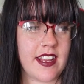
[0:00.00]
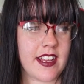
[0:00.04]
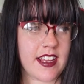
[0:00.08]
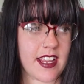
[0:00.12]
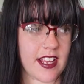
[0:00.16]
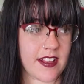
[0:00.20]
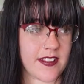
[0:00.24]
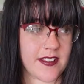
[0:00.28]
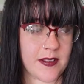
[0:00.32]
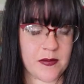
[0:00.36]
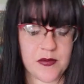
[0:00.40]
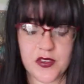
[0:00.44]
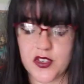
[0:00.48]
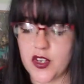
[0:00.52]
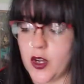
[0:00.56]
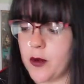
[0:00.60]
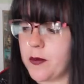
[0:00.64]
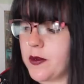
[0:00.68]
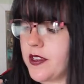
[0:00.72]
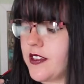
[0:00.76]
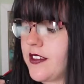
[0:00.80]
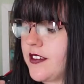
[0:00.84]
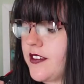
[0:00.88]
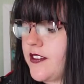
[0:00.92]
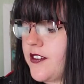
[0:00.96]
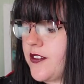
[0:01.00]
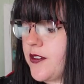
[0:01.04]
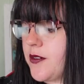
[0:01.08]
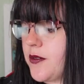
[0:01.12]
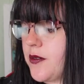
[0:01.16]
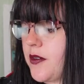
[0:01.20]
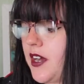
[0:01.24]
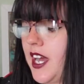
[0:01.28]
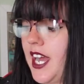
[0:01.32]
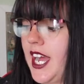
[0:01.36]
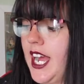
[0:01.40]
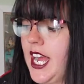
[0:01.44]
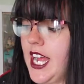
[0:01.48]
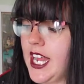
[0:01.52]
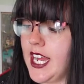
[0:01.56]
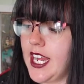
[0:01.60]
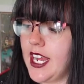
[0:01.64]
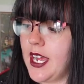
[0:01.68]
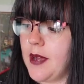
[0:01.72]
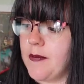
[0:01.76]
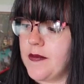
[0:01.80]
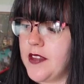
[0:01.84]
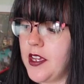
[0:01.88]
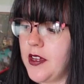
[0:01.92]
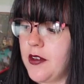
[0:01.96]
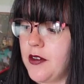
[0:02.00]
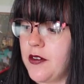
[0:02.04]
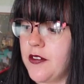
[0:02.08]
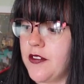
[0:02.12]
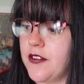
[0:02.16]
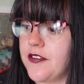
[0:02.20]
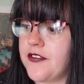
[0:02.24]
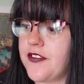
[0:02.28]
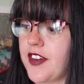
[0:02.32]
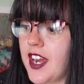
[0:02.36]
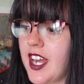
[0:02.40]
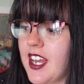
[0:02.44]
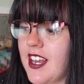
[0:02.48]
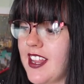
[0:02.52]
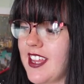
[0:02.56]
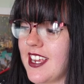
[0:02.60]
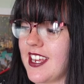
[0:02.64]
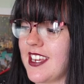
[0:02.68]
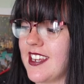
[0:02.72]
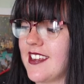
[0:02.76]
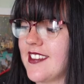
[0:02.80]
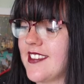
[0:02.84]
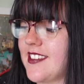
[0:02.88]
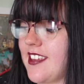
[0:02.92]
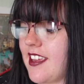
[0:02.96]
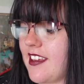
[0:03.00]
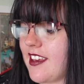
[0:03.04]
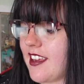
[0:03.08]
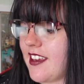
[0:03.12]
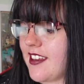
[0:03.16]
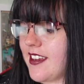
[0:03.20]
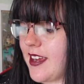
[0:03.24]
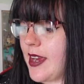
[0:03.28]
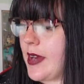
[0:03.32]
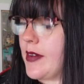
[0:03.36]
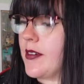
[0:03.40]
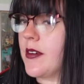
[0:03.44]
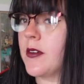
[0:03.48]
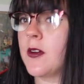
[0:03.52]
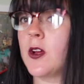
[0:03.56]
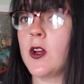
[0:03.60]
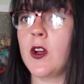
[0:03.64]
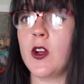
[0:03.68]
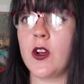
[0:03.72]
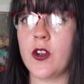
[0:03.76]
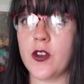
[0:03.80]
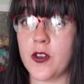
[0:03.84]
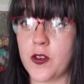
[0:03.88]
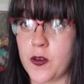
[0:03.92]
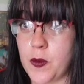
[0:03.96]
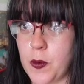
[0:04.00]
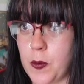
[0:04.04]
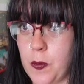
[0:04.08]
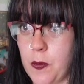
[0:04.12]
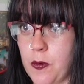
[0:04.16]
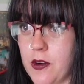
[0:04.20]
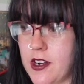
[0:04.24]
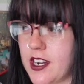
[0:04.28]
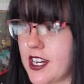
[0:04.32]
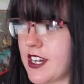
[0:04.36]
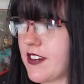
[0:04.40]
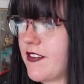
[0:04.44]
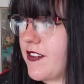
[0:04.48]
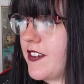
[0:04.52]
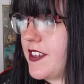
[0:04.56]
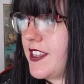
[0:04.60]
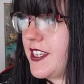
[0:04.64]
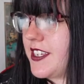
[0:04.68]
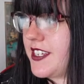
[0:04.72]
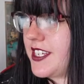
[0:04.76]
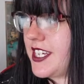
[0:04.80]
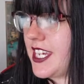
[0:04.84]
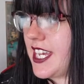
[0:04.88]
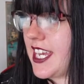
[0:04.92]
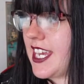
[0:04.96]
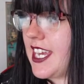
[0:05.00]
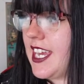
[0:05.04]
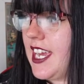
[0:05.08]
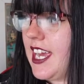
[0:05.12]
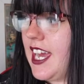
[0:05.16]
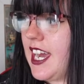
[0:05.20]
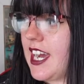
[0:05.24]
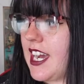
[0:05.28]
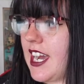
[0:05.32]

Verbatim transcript: getting some shopping, so I am now finally sitting down to work for the day.